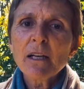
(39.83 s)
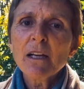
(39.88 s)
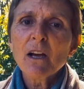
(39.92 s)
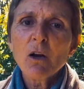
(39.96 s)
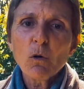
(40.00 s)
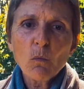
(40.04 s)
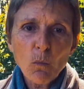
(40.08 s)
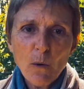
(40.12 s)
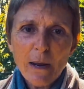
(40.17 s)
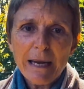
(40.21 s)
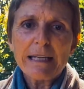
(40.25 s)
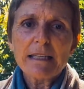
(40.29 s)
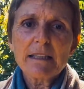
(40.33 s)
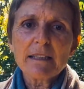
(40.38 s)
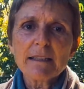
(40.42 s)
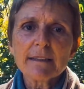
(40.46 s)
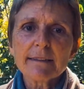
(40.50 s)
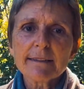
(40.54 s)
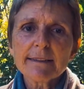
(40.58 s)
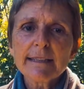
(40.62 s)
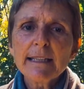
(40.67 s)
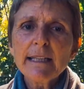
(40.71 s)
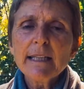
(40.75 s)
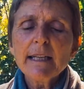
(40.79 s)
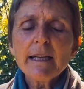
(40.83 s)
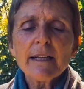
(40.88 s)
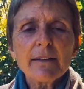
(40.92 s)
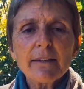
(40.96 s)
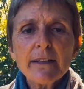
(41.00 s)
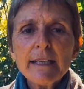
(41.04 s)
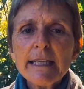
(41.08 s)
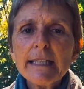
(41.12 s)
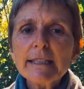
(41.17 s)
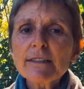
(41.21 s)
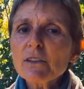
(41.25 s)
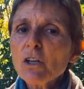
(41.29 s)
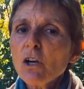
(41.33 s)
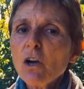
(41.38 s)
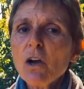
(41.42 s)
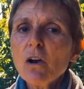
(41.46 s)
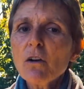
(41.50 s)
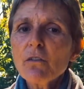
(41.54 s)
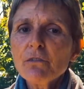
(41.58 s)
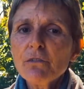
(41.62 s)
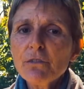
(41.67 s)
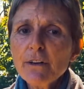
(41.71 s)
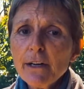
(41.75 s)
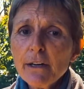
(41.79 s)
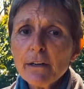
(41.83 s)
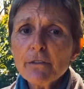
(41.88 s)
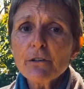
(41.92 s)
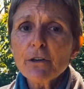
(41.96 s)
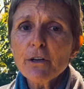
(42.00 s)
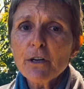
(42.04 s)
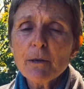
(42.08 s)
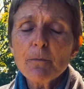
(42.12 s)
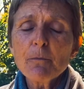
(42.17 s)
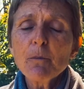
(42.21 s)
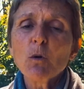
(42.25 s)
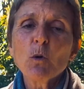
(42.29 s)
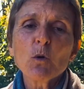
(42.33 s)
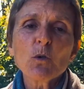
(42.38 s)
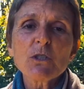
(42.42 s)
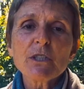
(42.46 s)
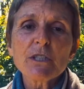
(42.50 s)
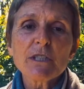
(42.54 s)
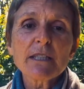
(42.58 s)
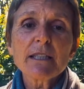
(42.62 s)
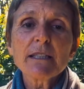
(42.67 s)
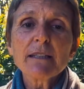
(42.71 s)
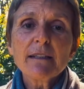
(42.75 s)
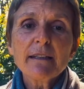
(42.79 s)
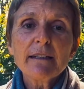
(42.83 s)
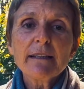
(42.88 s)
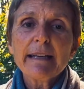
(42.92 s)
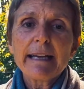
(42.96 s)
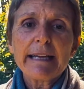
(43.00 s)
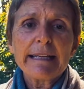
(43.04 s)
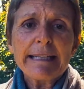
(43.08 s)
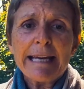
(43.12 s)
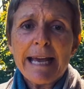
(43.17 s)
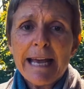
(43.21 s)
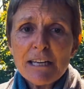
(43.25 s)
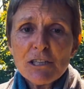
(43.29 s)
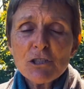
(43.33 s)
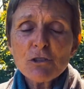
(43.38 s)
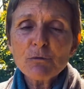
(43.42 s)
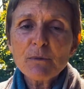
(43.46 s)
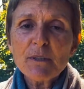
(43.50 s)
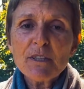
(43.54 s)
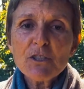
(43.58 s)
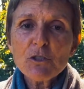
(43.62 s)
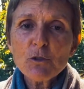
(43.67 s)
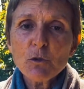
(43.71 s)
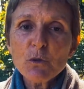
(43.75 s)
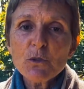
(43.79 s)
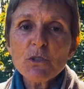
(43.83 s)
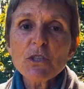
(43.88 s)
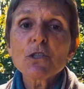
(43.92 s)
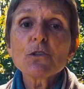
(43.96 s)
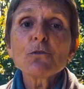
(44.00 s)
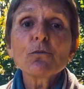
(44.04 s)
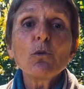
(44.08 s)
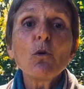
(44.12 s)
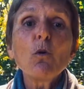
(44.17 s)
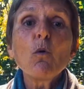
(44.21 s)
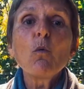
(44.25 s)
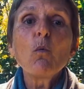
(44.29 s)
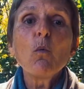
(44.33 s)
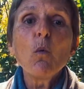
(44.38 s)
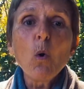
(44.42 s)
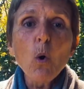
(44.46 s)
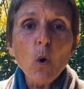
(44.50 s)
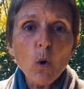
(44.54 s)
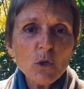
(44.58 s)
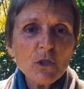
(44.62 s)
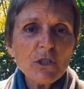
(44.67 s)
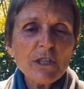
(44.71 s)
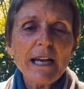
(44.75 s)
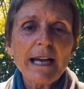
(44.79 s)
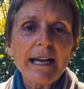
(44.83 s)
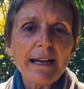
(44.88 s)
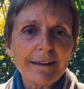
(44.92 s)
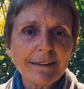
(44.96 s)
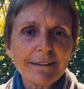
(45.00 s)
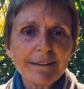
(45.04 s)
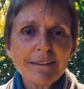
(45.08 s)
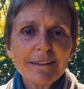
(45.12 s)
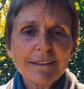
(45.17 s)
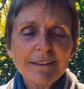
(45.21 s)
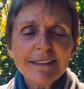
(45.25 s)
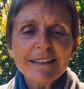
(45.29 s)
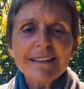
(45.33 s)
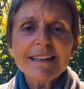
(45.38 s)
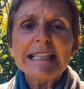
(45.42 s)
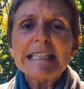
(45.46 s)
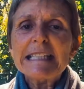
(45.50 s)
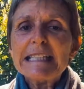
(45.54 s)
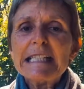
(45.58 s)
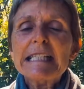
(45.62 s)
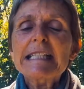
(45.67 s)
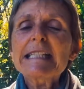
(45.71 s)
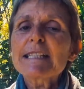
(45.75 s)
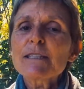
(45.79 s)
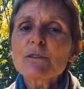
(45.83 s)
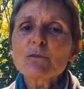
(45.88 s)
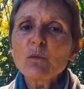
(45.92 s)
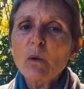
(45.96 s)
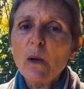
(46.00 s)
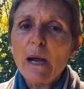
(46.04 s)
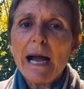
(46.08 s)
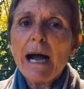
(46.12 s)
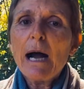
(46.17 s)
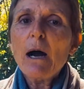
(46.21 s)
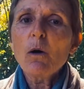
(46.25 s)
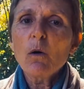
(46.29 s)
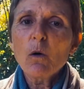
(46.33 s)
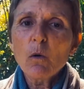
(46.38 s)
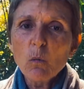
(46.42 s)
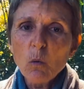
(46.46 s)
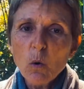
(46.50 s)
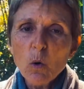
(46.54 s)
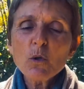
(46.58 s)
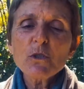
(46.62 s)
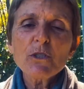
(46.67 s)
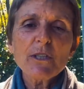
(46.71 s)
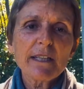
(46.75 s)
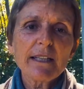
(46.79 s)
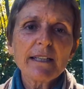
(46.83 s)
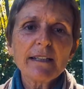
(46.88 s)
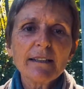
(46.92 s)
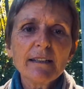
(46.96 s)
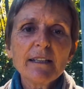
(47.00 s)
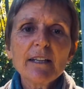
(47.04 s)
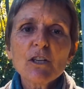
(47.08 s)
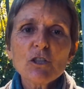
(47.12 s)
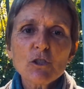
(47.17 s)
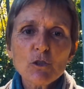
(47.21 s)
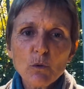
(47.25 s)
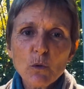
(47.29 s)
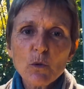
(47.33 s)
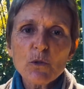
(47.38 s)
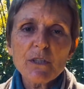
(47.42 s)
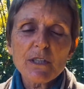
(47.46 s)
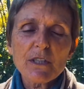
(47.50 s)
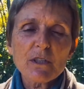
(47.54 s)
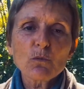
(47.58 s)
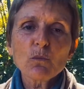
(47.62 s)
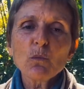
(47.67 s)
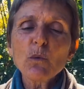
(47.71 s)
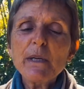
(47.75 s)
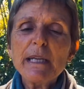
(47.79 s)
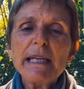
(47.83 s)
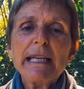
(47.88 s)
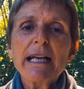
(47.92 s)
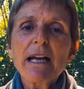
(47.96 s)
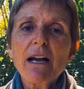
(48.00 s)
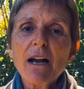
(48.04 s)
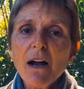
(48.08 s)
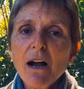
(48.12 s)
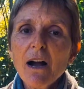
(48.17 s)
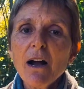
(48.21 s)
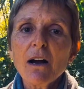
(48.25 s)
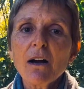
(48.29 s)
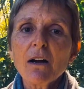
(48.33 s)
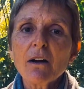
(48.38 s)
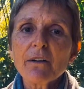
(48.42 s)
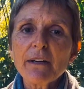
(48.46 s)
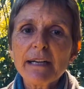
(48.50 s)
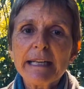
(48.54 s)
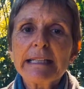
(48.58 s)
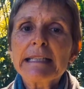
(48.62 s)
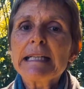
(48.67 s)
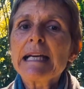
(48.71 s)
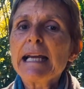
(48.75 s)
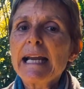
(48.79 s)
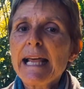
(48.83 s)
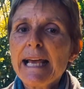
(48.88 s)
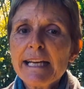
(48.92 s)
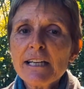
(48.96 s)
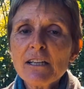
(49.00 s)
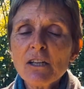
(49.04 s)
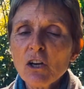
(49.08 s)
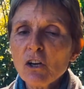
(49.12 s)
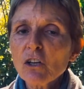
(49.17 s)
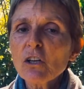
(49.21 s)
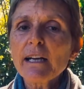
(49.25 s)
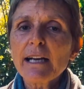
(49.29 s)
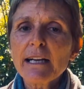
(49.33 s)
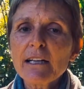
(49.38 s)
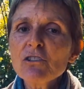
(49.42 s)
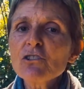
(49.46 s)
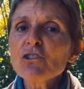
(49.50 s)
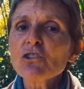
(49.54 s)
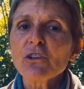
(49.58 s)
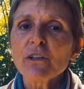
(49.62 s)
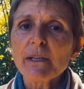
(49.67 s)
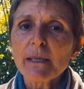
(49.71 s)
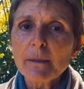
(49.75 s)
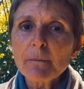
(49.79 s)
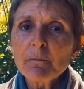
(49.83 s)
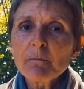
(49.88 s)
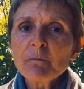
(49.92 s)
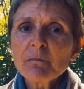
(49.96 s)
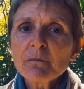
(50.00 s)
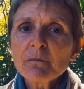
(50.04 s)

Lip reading: wetlands. These are very, very important natural resources for water. This is our water sources. We are in a landlocked country,